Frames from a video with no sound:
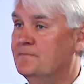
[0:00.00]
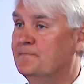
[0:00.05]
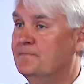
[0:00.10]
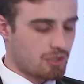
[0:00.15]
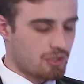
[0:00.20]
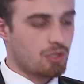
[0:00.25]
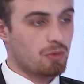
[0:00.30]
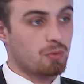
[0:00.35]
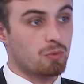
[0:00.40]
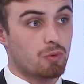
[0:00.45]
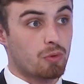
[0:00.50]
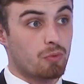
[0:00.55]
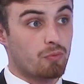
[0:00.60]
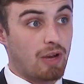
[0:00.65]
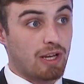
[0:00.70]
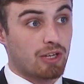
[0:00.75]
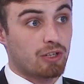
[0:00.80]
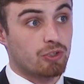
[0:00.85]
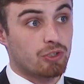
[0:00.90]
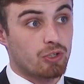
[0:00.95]
So
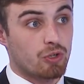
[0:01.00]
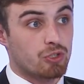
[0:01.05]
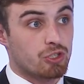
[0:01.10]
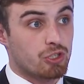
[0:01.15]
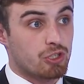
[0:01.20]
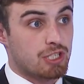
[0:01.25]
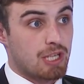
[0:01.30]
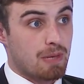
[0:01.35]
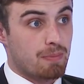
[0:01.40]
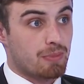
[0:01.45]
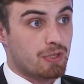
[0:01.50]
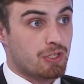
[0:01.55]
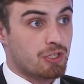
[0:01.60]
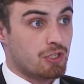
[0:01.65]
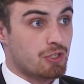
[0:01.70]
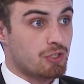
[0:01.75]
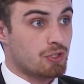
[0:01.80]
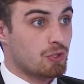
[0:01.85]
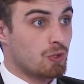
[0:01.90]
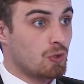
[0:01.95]
record ocean
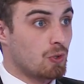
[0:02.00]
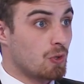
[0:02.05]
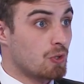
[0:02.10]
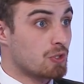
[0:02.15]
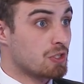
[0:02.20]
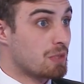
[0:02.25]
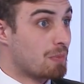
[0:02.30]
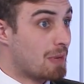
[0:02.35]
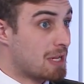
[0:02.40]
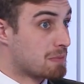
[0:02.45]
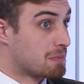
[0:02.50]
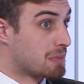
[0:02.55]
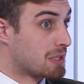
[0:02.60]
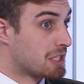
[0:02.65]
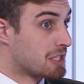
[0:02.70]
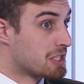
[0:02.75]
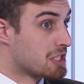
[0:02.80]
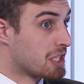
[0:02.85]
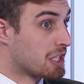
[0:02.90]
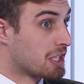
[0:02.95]
temperatures caused the mass
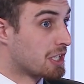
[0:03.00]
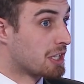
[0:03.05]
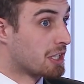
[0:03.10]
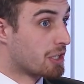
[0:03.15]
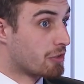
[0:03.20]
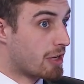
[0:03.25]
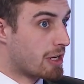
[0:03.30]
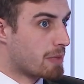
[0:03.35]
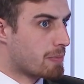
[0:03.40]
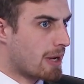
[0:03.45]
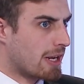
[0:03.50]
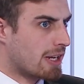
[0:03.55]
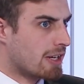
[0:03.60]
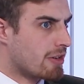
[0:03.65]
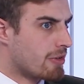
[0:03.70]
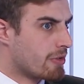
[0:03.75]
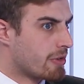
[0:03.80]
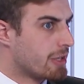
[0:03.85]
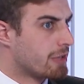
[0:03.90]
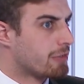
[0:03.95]
bleaching in the Great Barrier
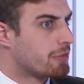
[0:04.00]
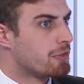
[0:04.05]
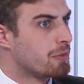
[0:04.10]
Reef,